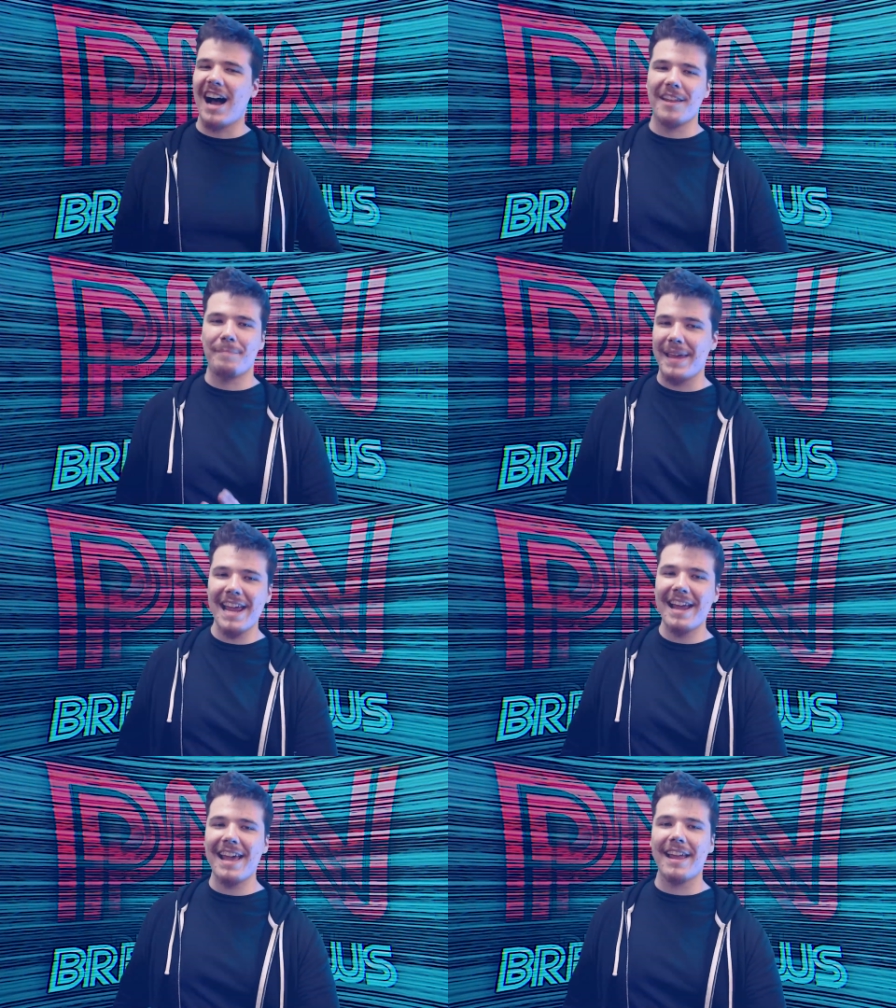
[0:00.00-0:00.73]
on
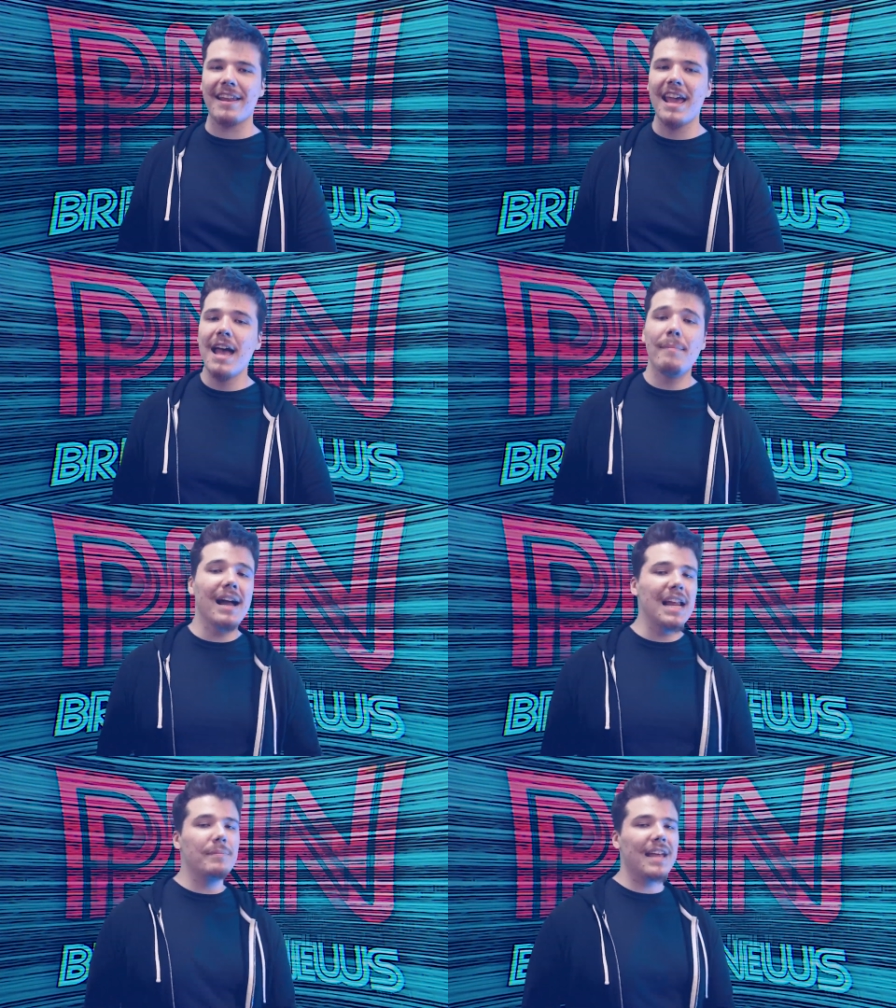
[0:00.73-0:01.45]
PNN.
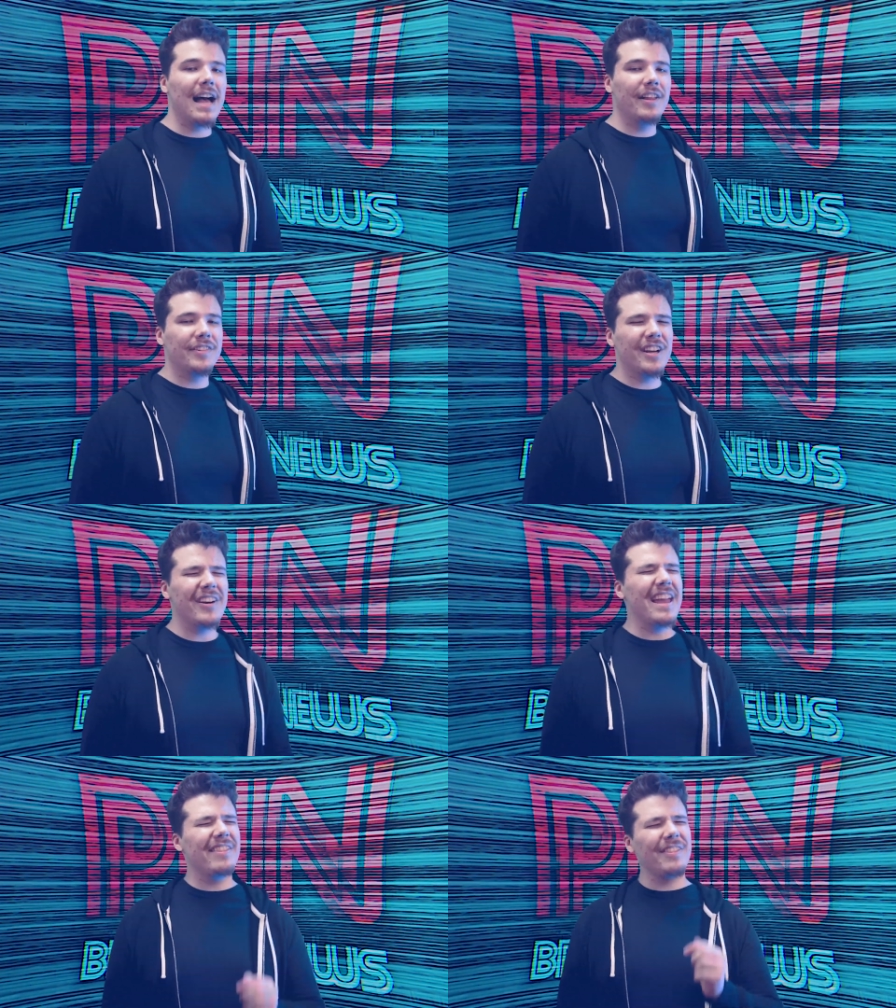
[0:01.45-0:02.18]
My name's
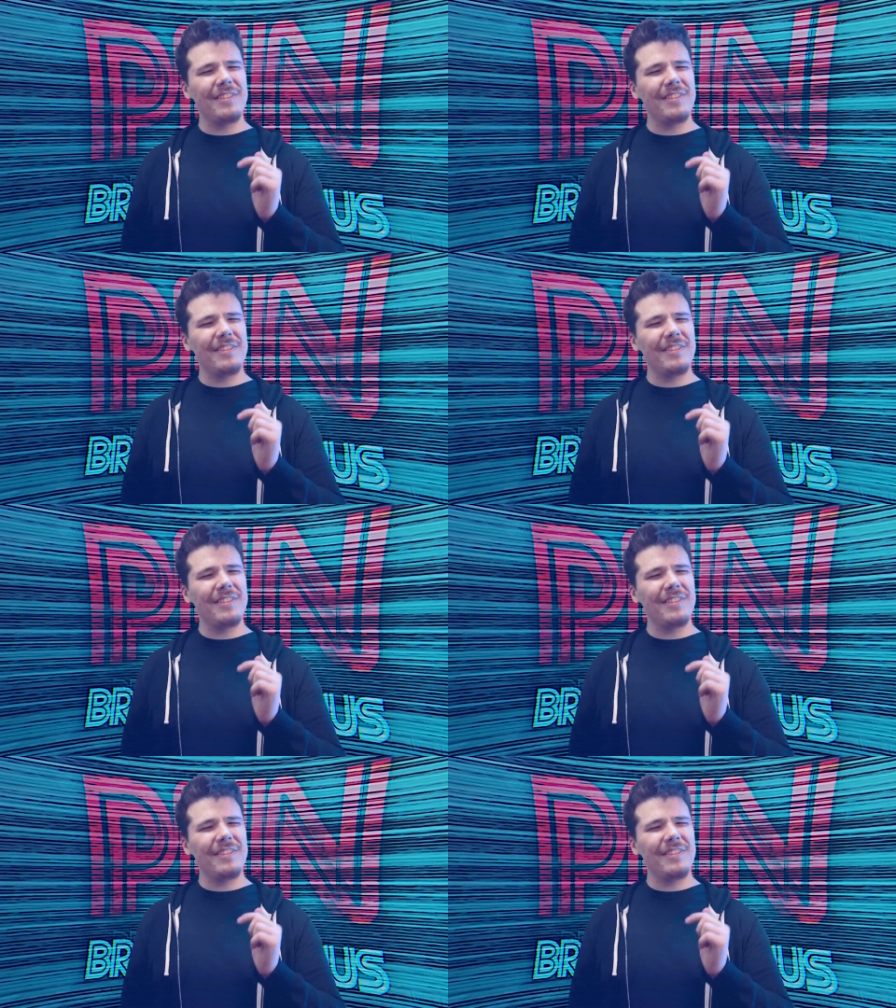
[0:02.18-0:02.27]
Alastair, and